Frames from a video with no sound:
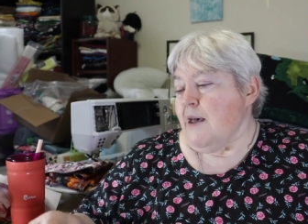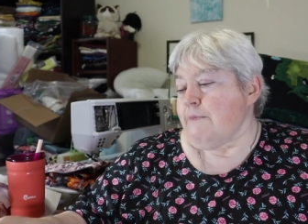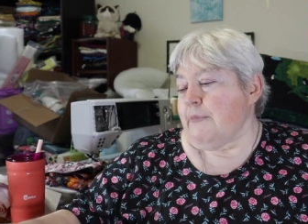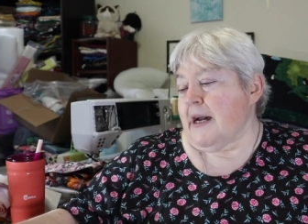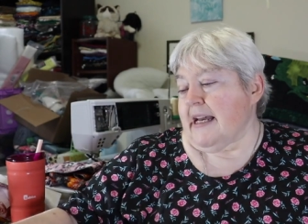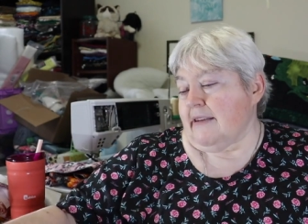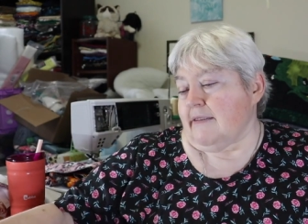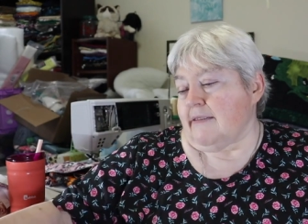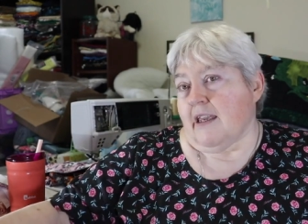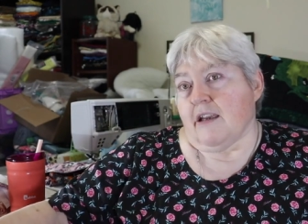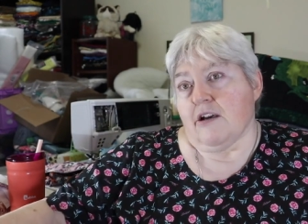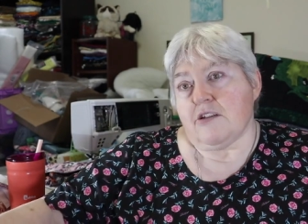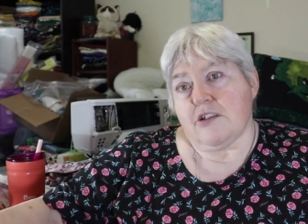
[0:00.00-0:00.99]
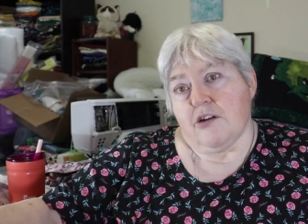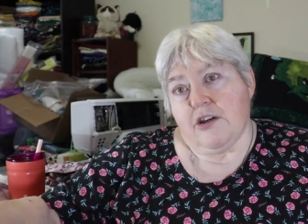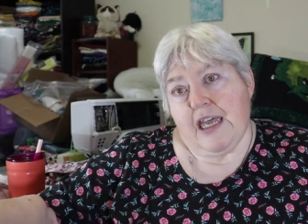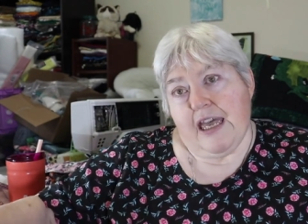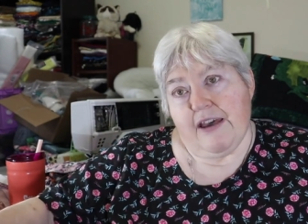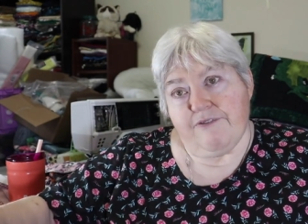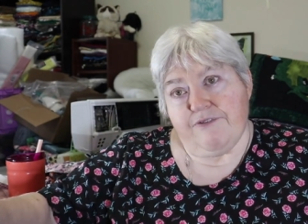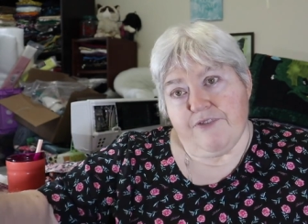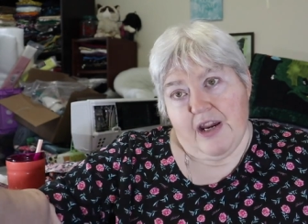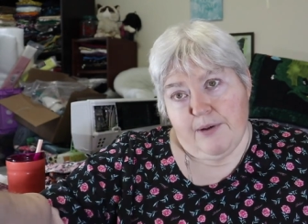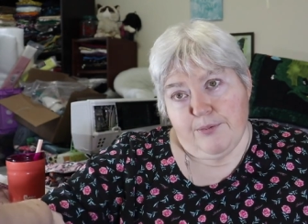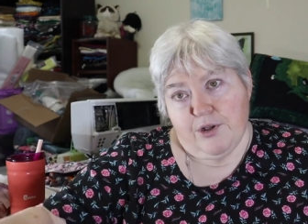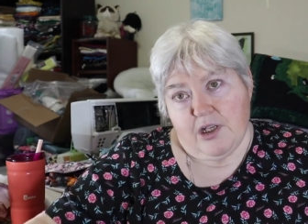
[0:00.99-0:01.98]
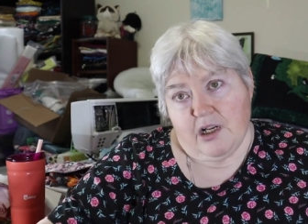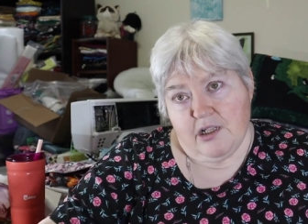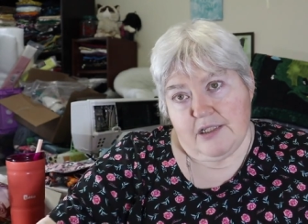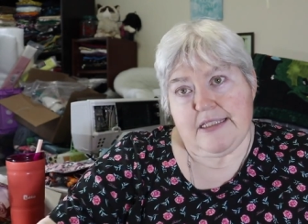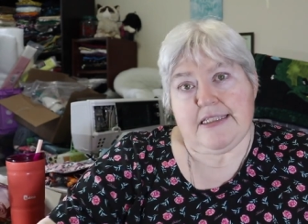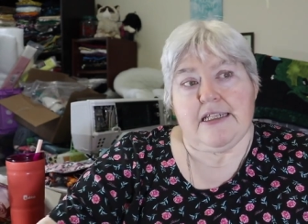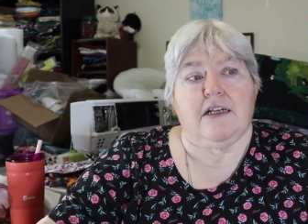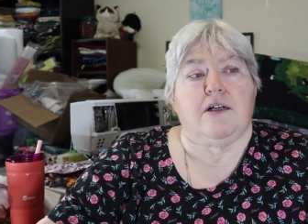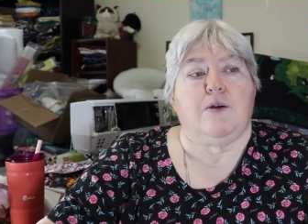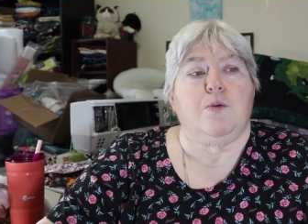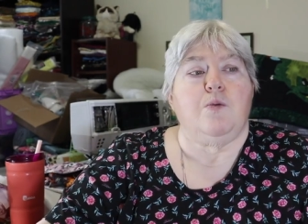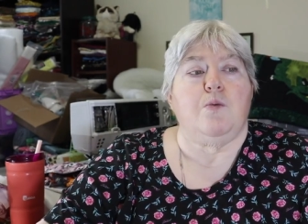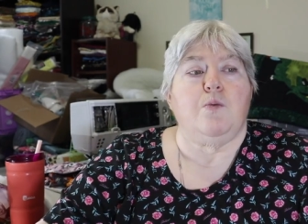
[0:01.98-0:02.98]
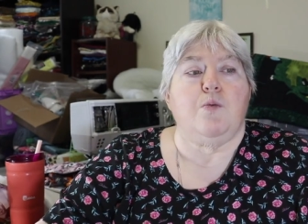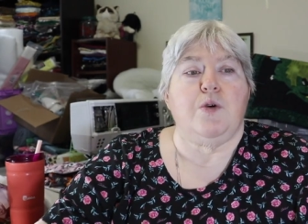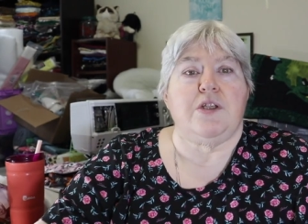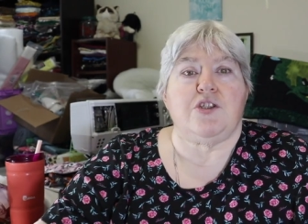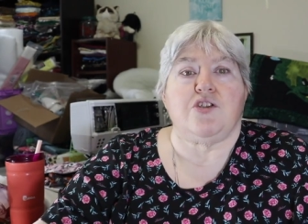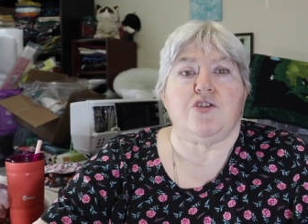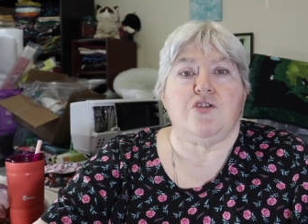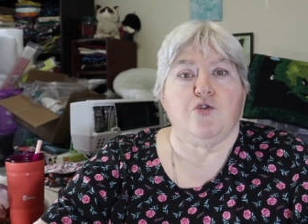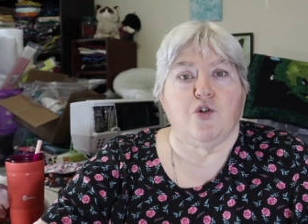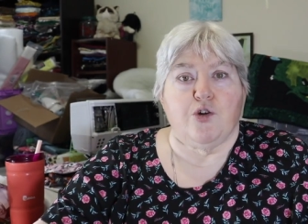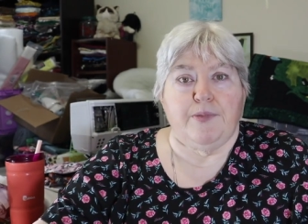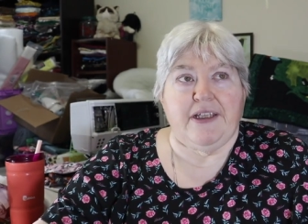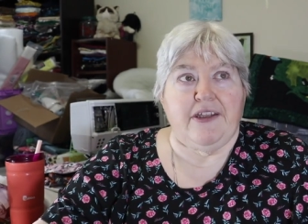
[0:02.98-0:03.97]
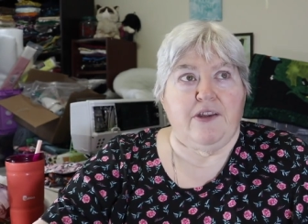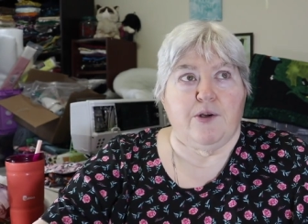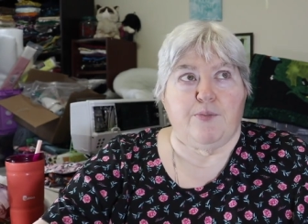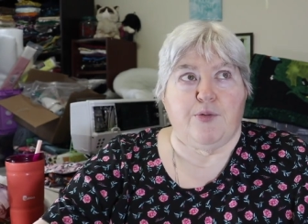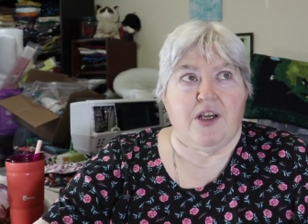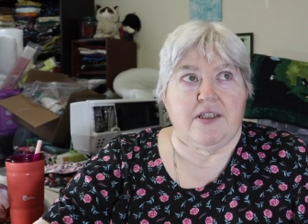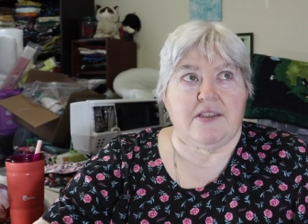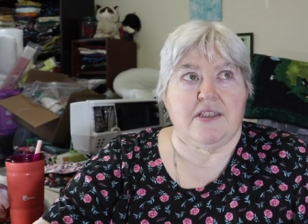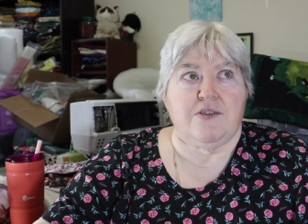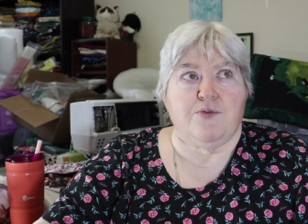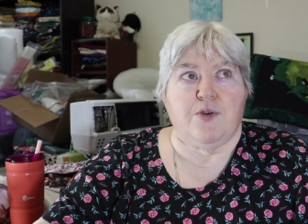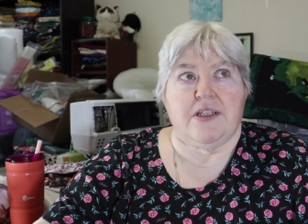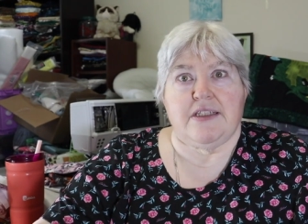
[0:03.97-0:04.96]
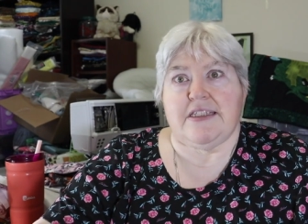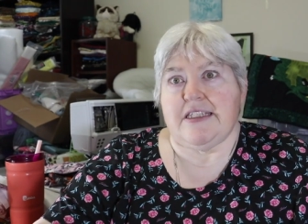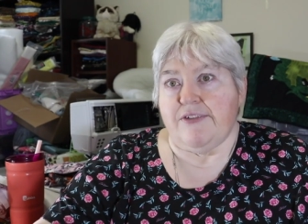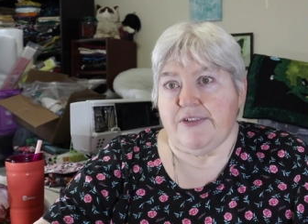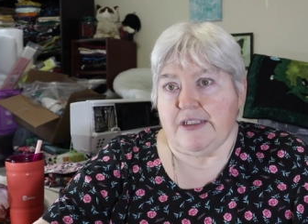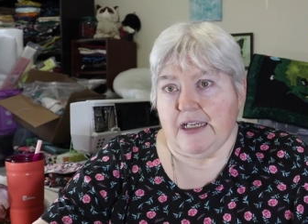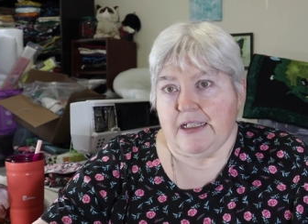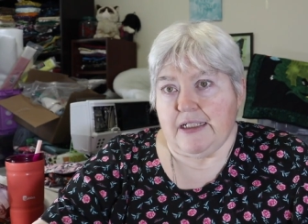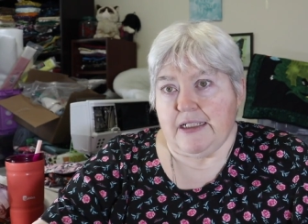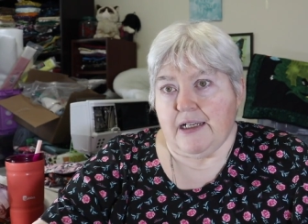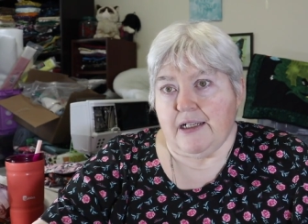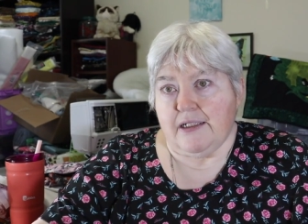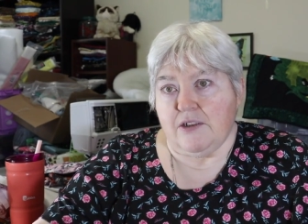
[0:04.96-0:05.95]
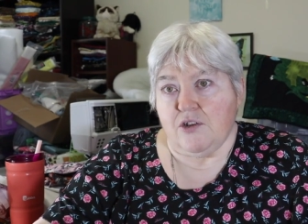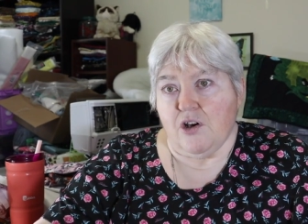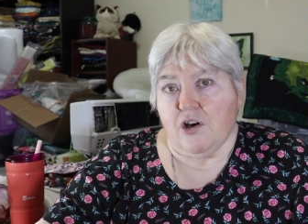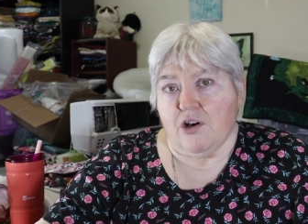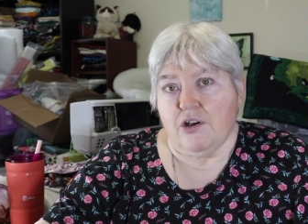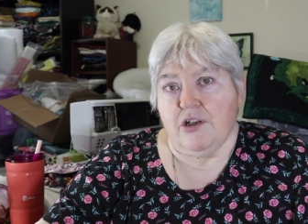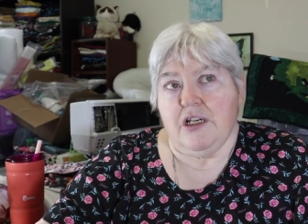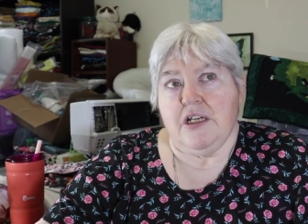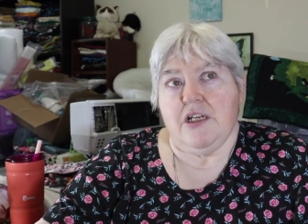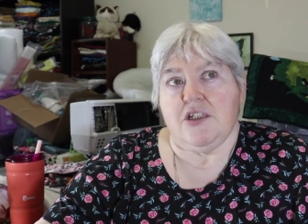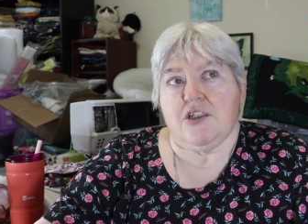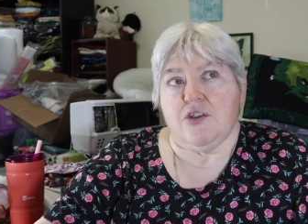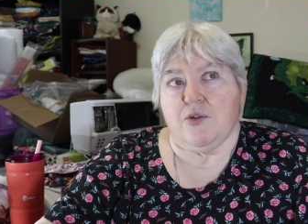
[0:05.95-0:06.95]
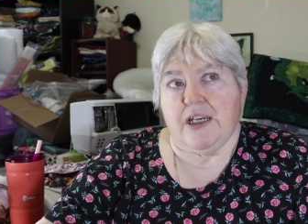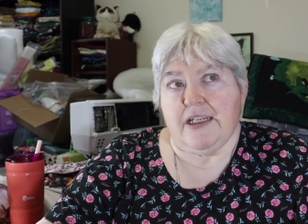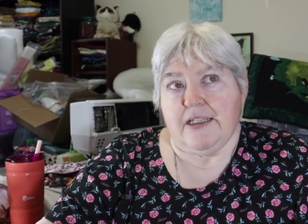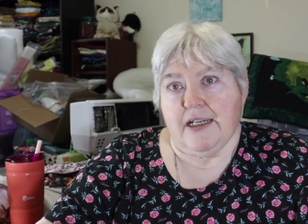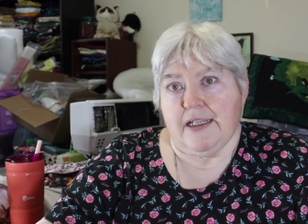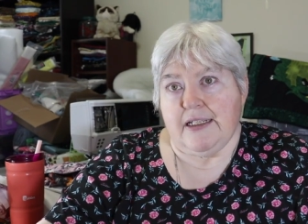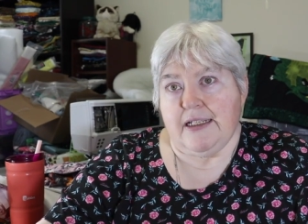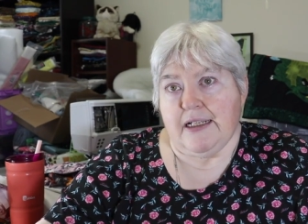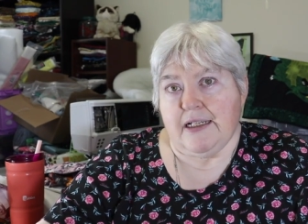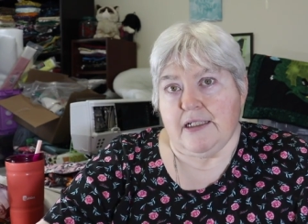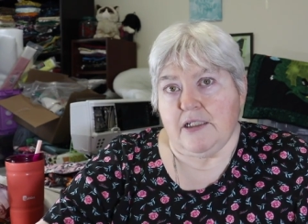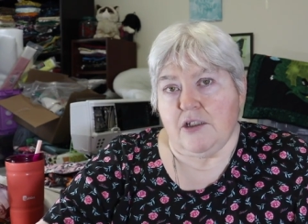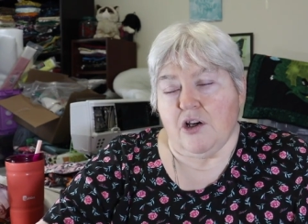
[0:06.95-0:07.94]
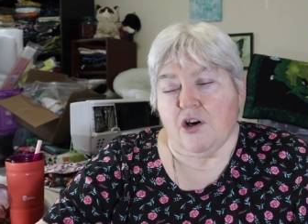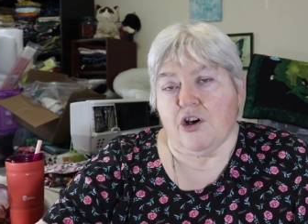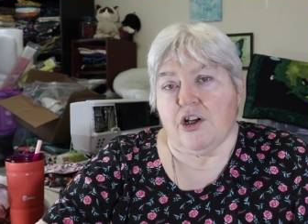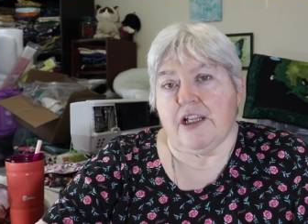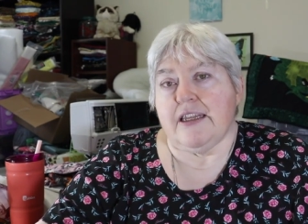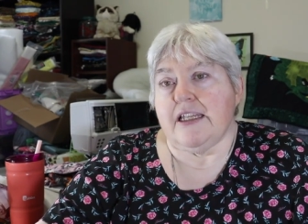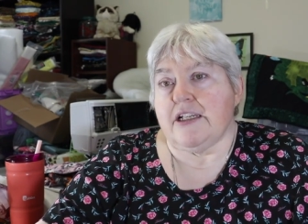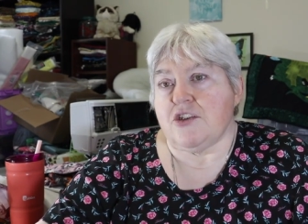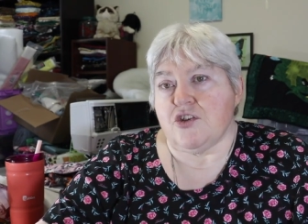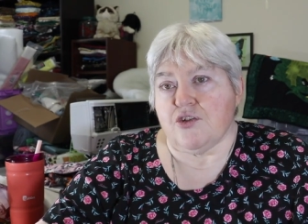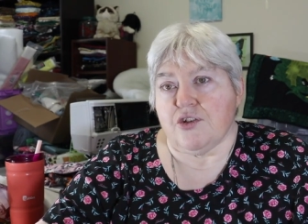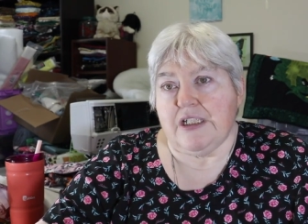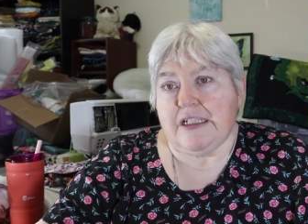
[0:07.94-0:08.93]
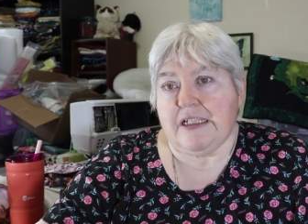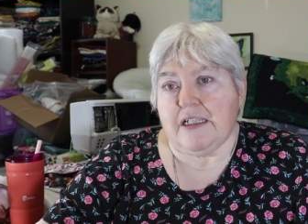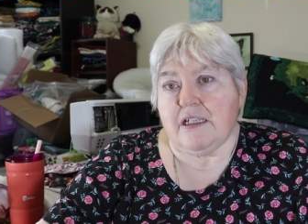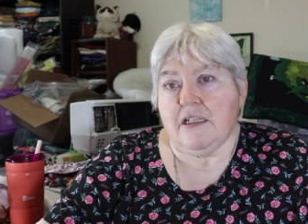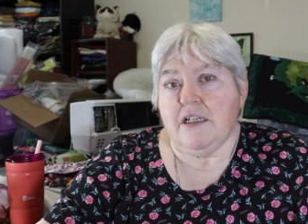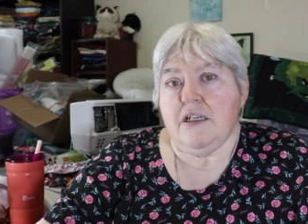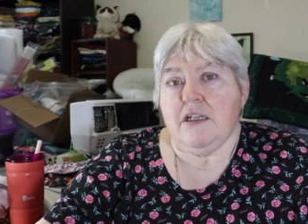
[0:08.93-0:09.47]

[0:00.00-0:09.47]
But they also have fabric on sale, which normally their prices run $7.99 a yard to $8.99 a yard, unless you're getting